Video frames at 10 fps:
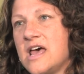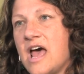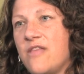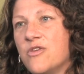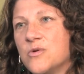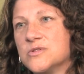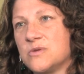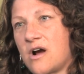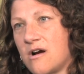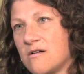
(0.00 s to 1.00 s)
and those
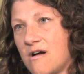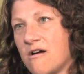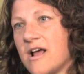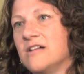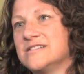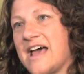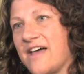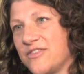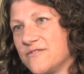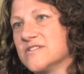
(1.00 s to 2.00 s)
are held
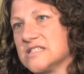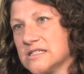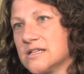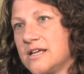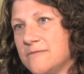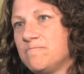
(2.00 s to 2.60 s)
at the facility.